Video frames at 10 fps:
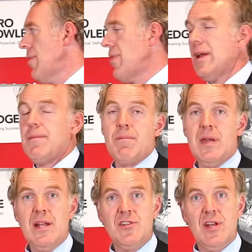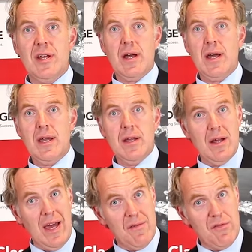that means I
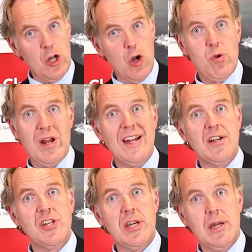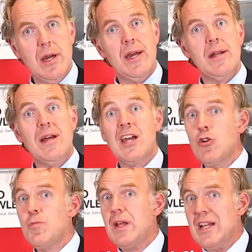have lower energy and I
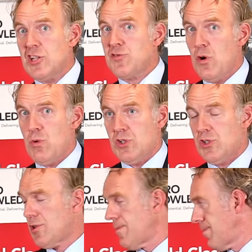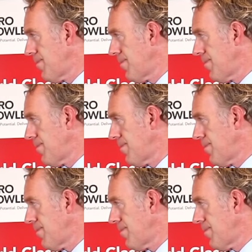could be less focused.